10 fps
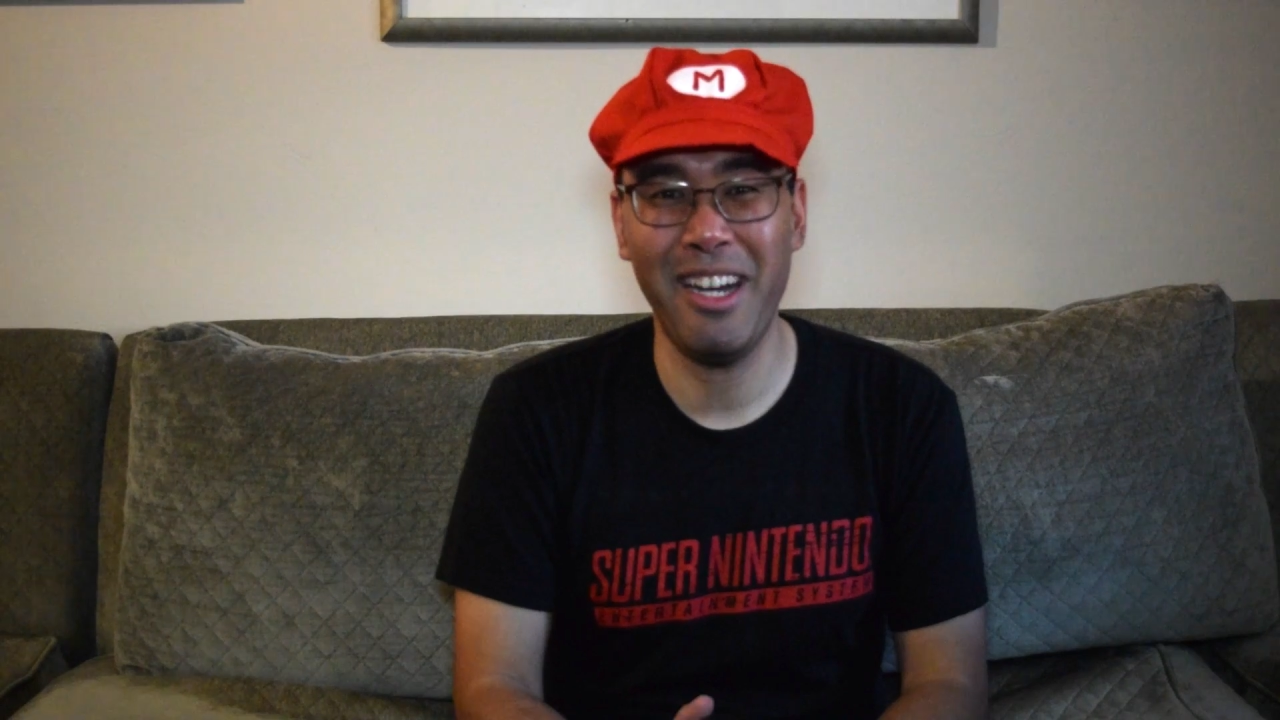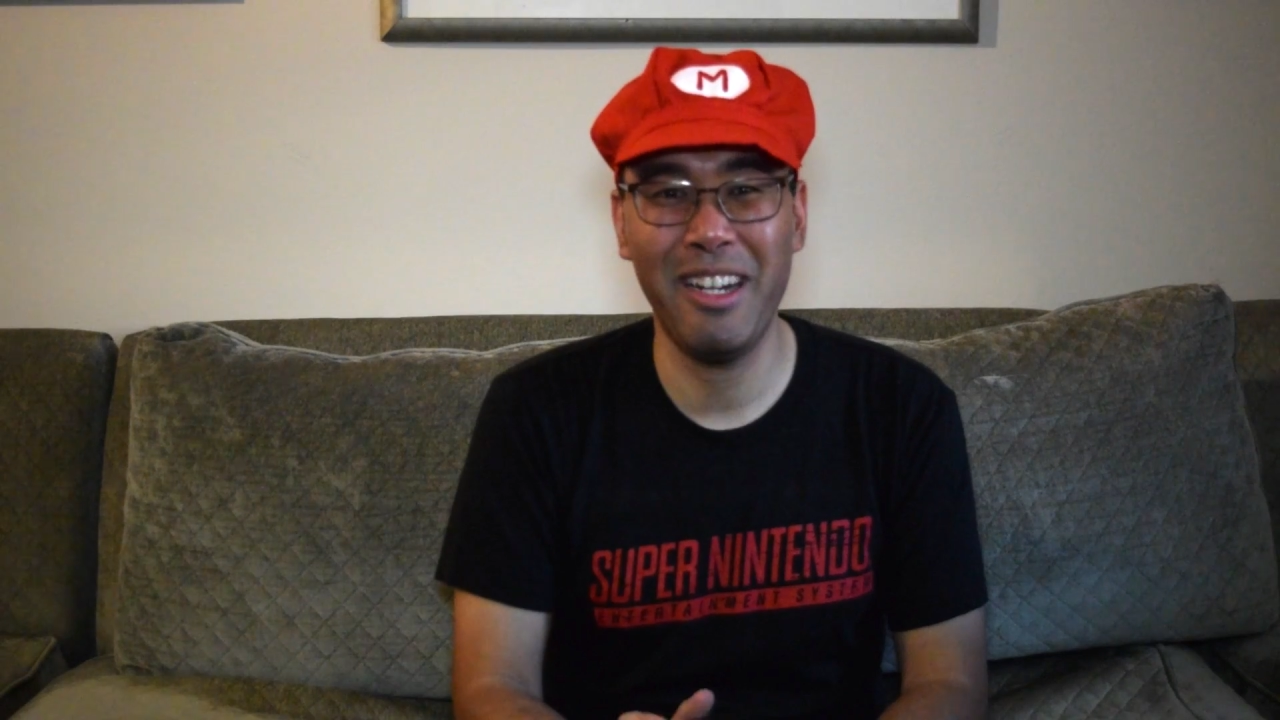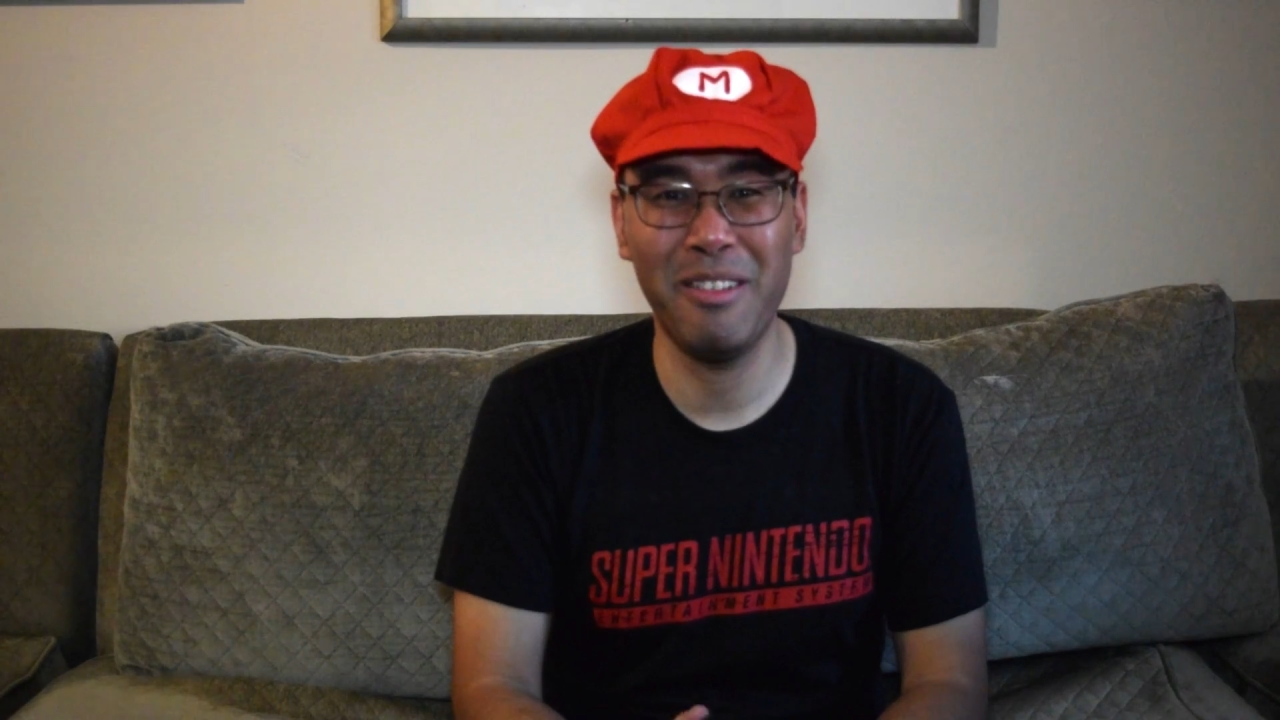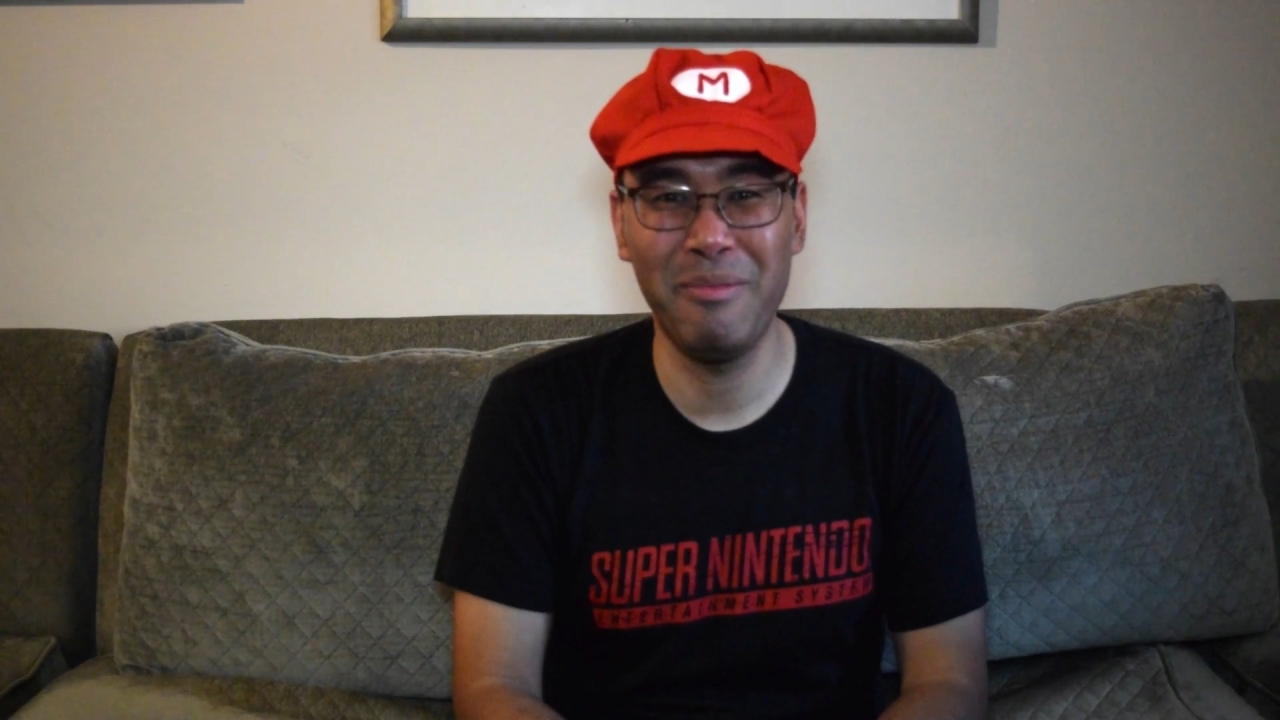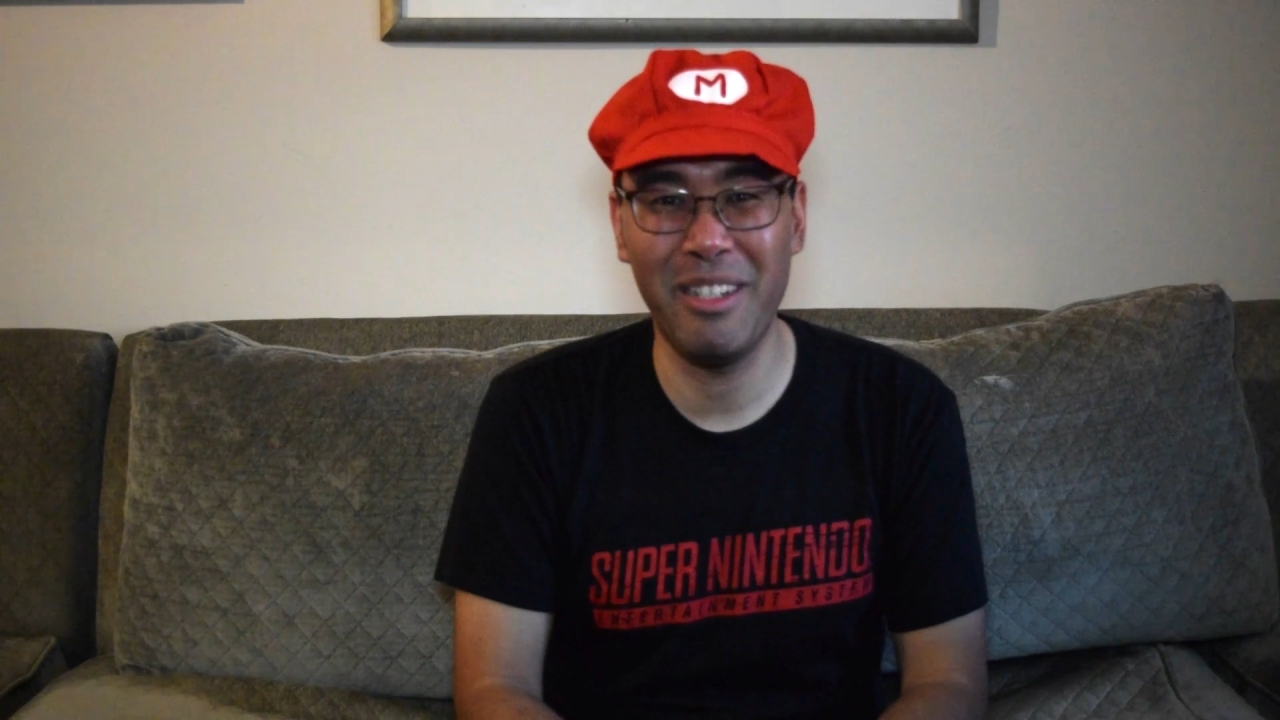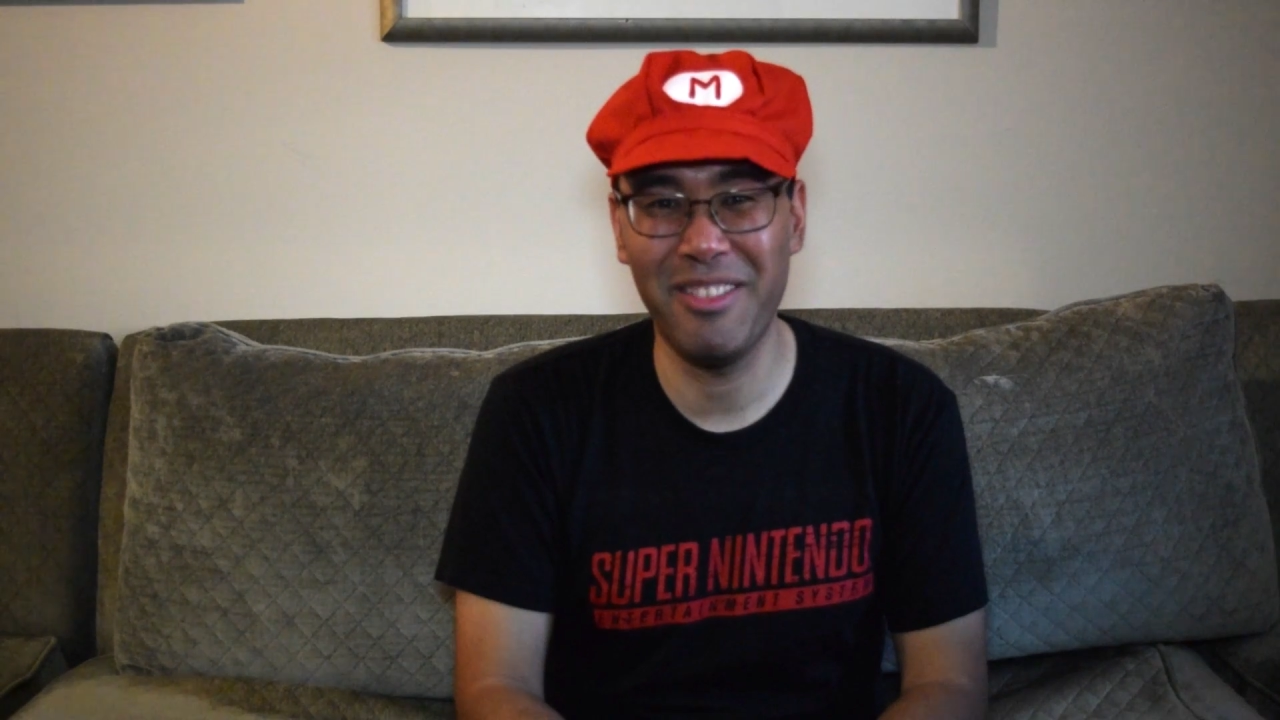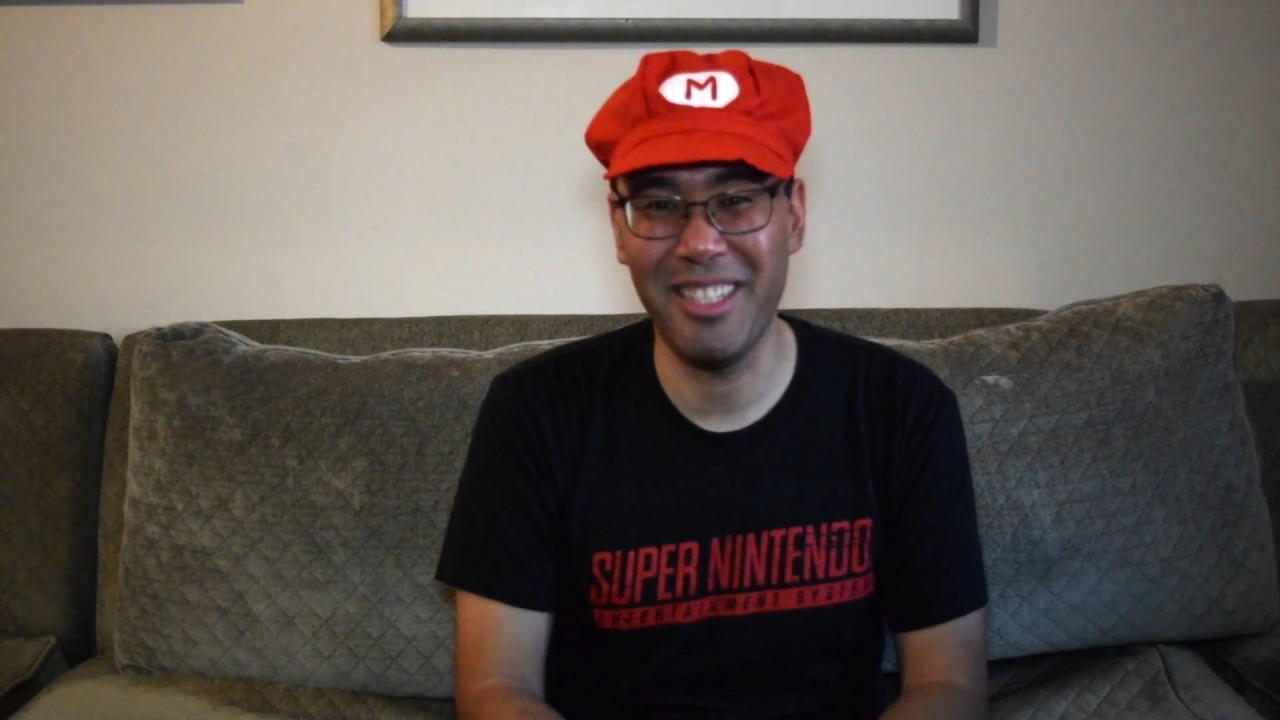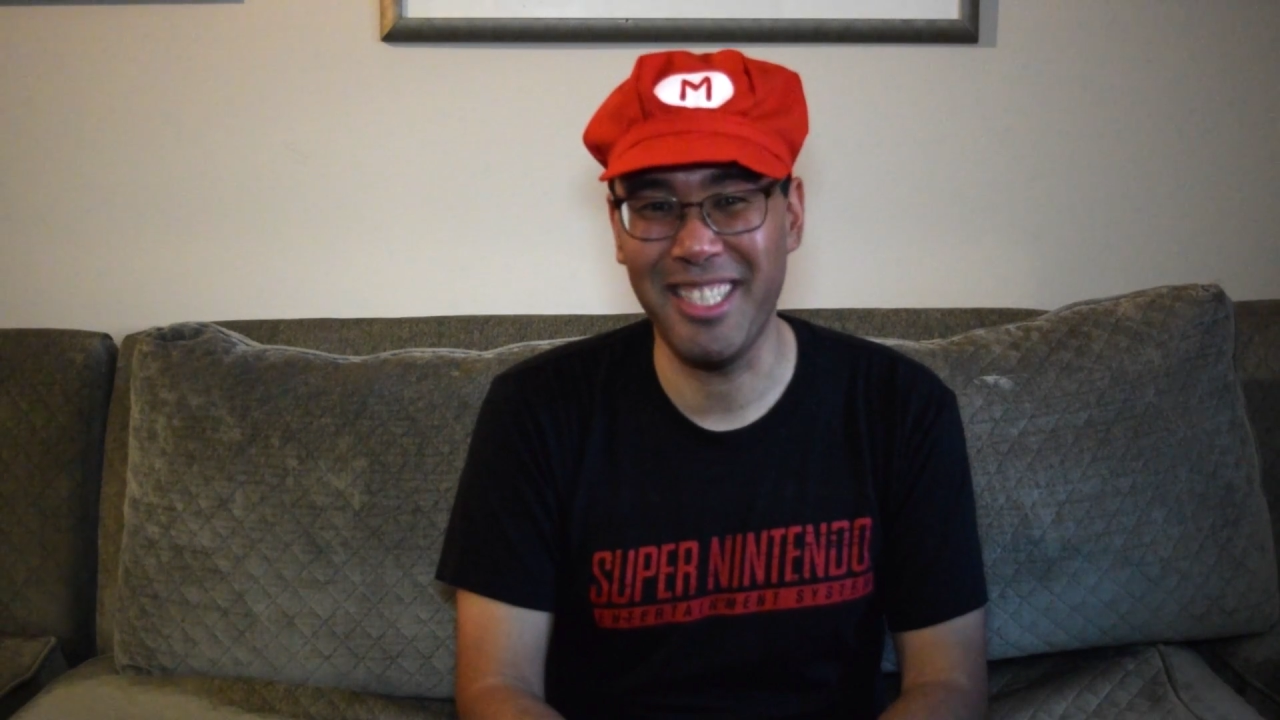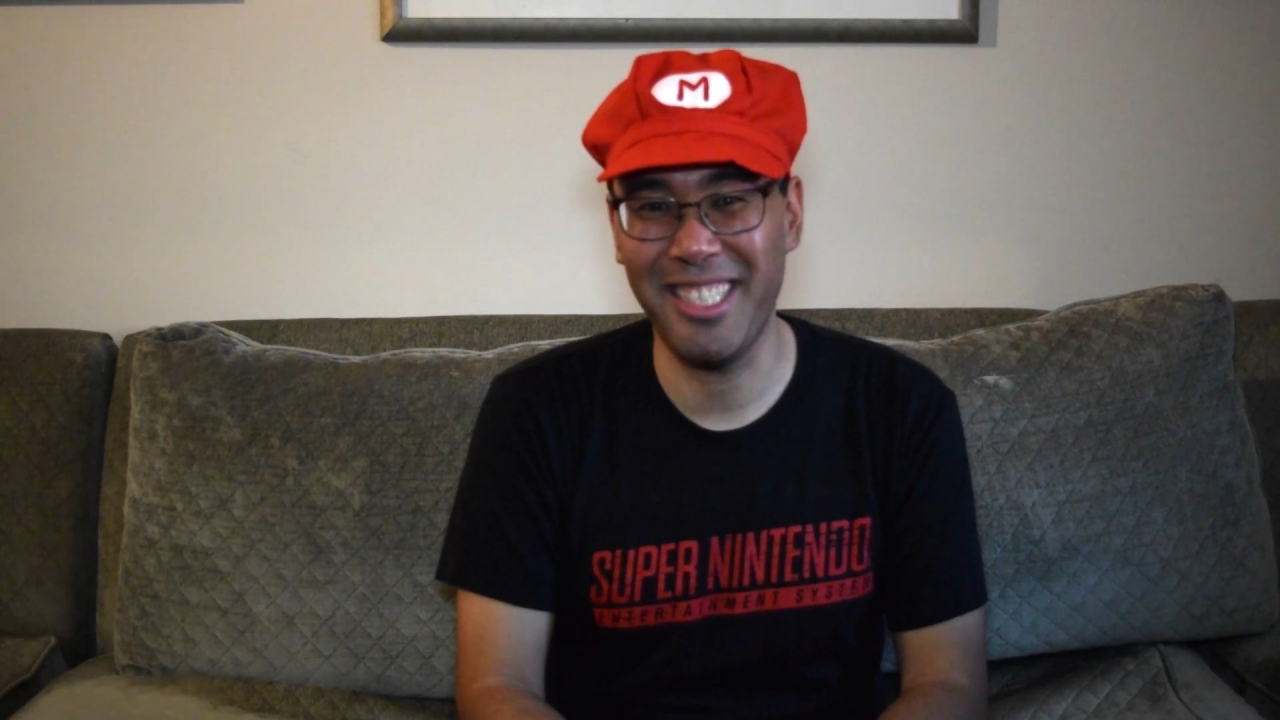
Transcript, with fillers: I remember the